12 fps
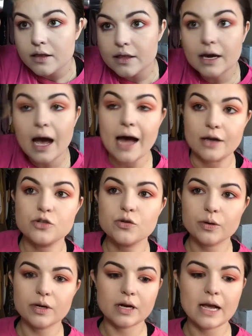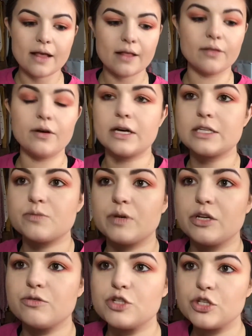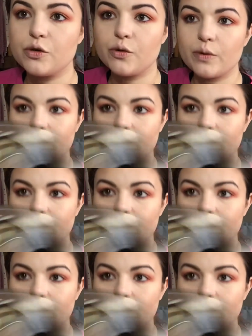the contour looks when you do